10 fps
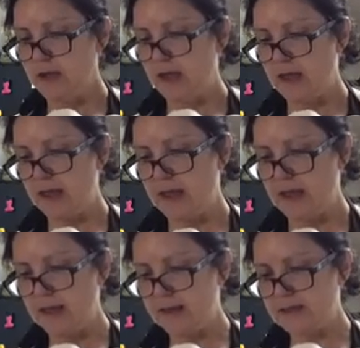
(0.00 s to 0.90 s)

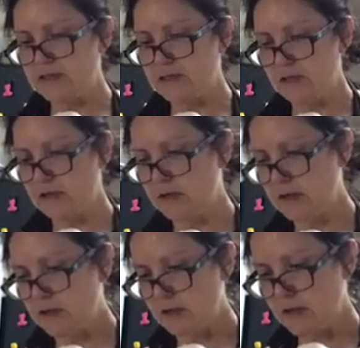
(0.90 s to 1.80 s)
And
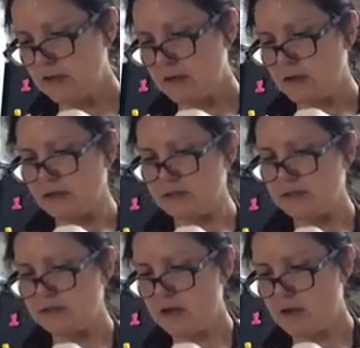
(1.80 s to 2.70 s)

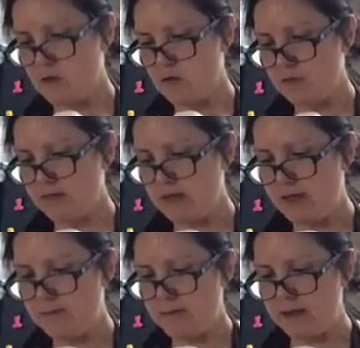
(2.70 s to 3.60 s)
so
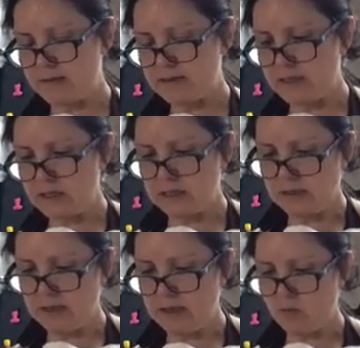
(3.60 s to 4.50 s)
they
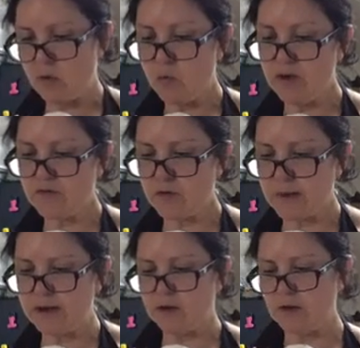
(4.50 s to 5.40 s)
basically, well, one of them
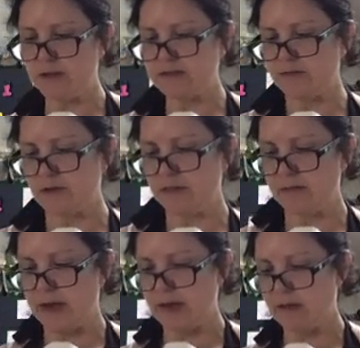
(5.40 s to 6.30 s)
I know likes everything
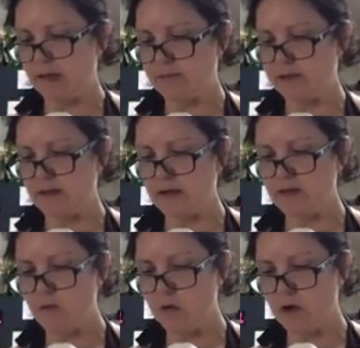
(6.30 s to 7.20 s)
that I like, but the
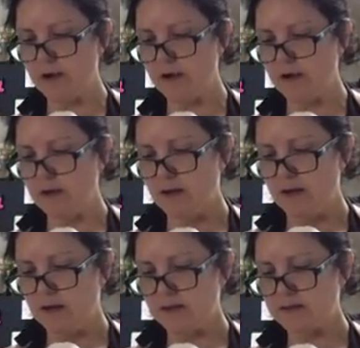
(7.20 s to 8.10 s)
other one
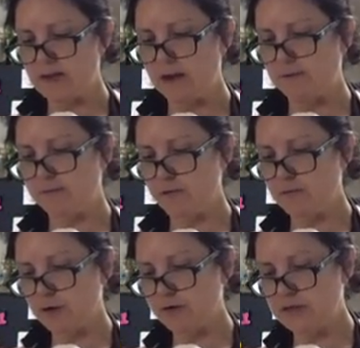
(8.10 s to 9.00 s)
is not a fruit
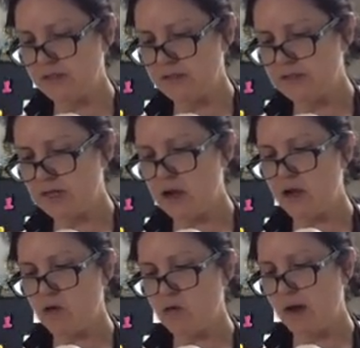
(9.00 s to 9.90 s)
person,
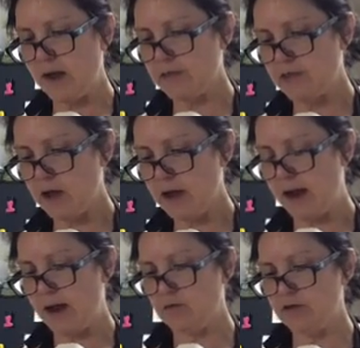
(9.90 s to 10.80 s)
so I thought
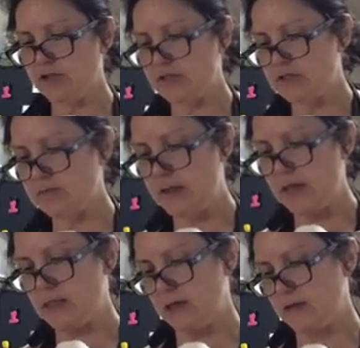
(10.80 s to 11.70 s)
I would just
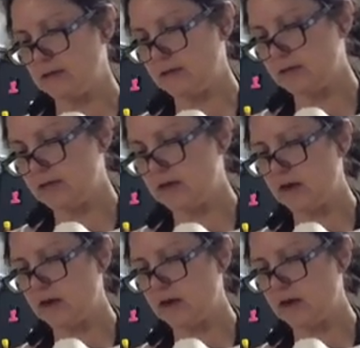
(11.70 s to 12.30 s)
make this instead.